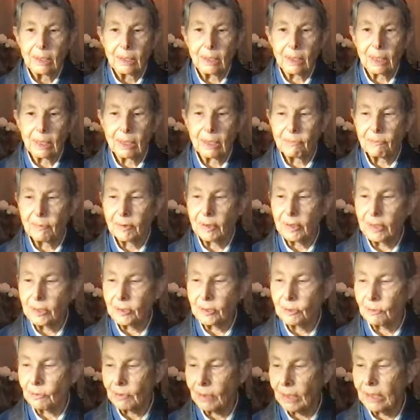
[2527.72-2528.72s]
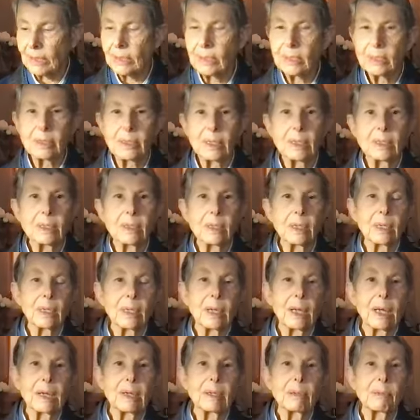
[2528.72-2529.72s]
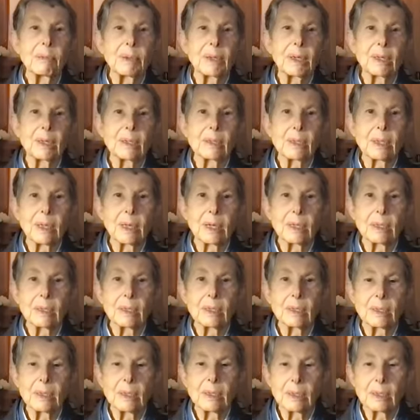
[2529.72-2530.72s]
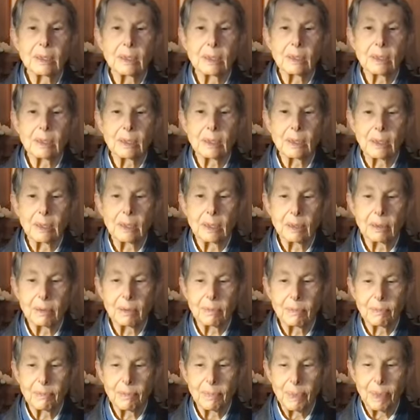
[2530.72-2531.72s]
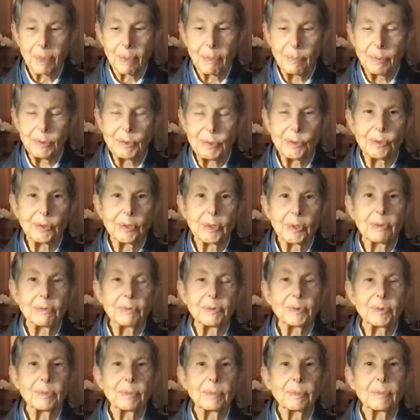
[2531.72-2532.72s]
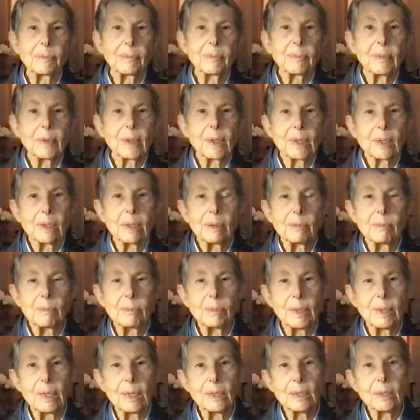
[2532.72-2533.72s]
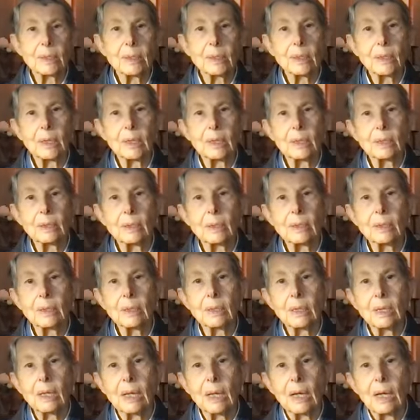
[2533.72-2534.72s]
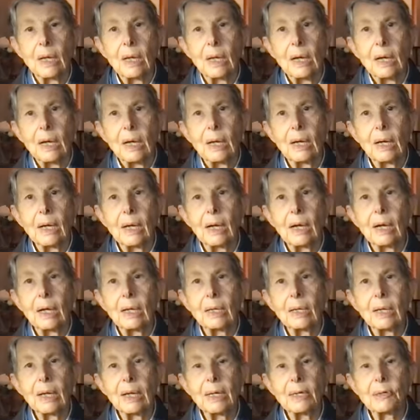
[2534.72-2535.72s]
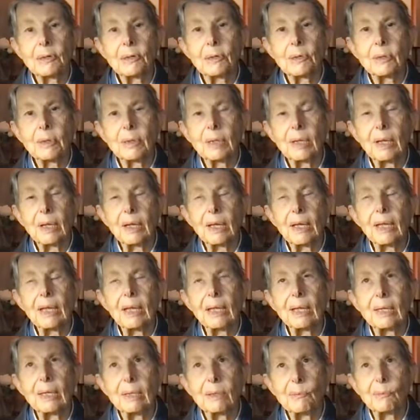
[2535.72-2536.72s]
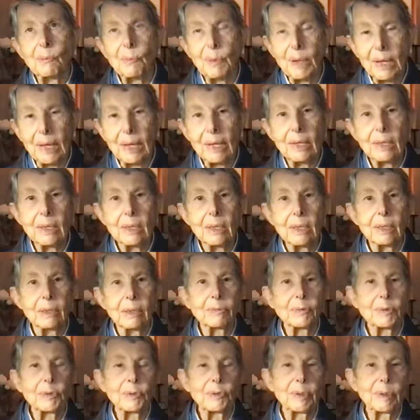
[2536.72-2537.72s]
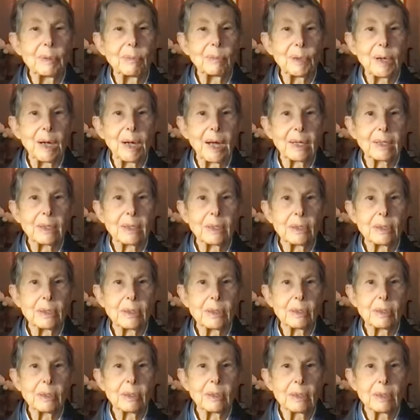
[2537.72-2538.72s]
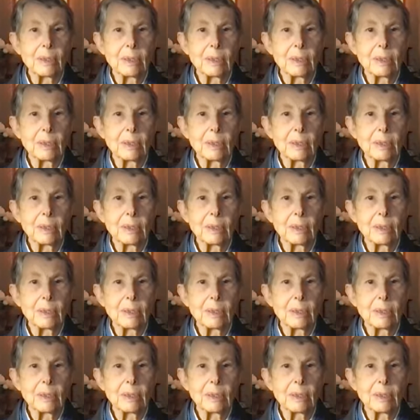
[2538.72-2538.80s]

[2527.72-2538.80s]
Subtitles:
I really don't like to say Zen light, because that is pejorative, but a lighter way of doing practice